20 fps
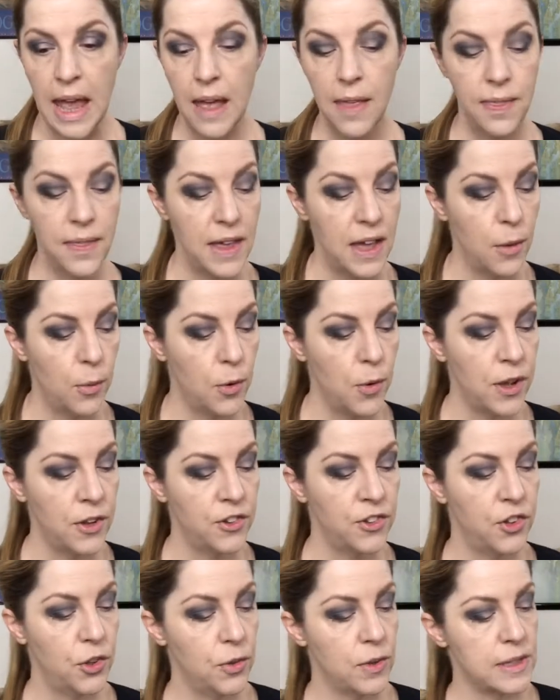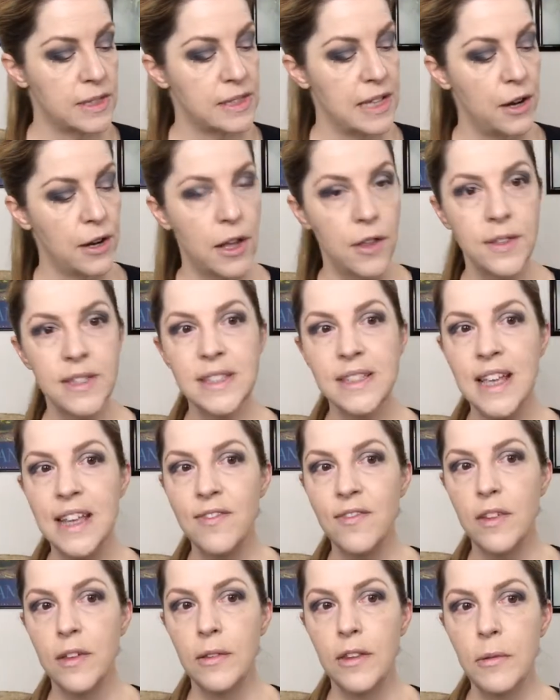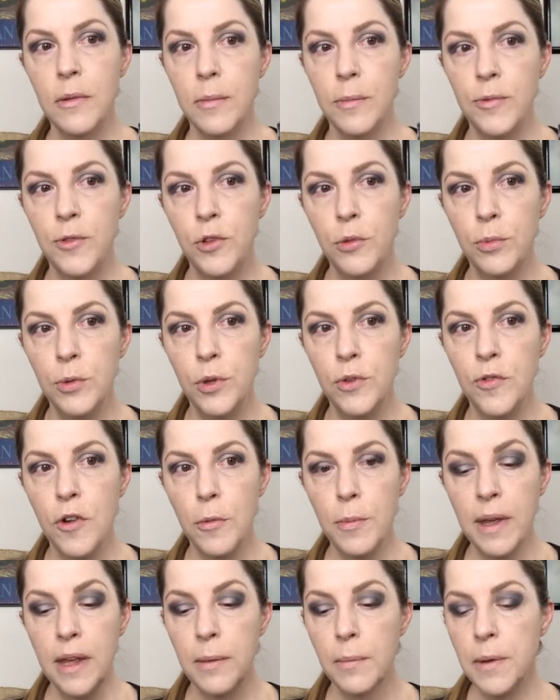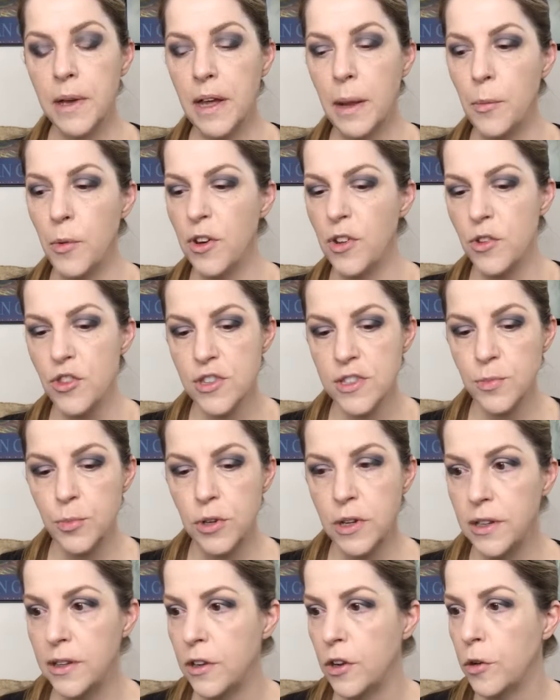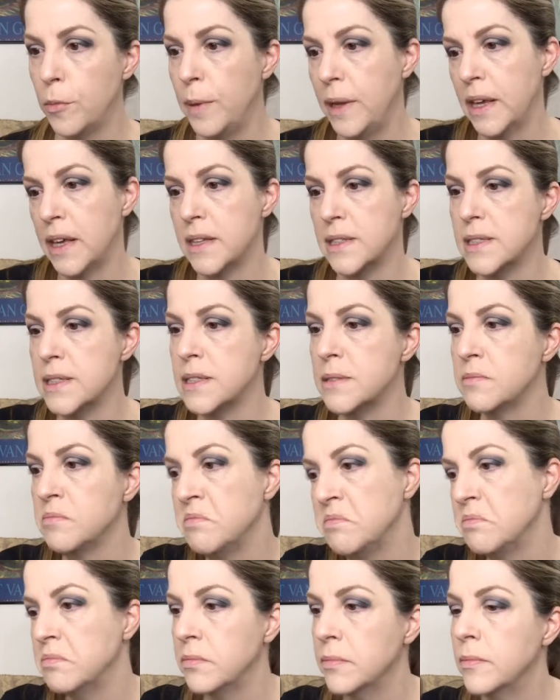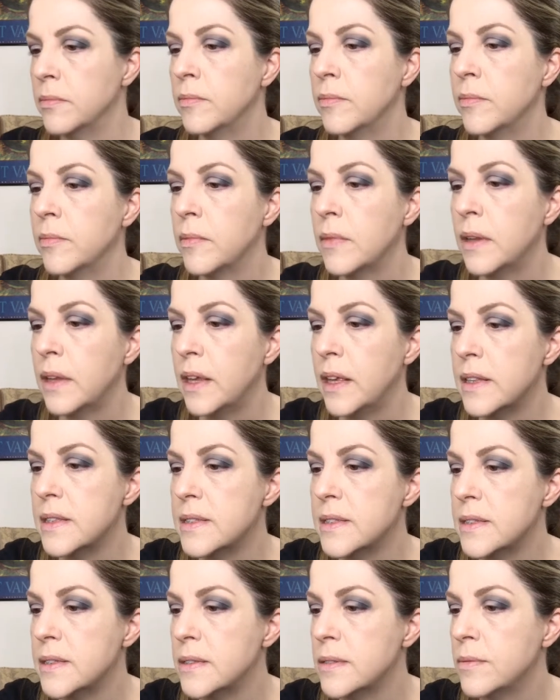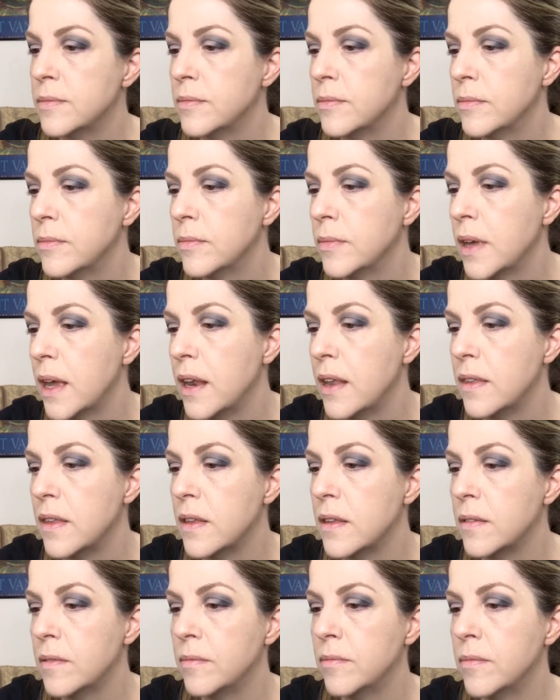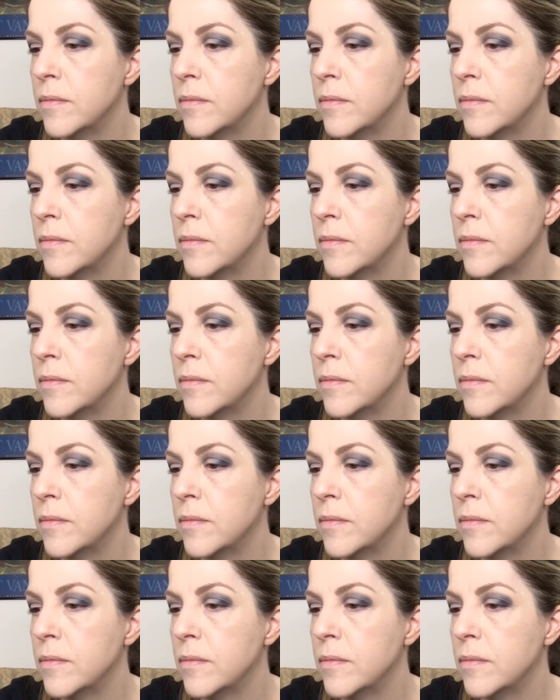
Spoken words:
And then we'll go ahead and do this lighter color. This is kind of a little bit too blue for me, but I'm going to just put it in here because it's kind of the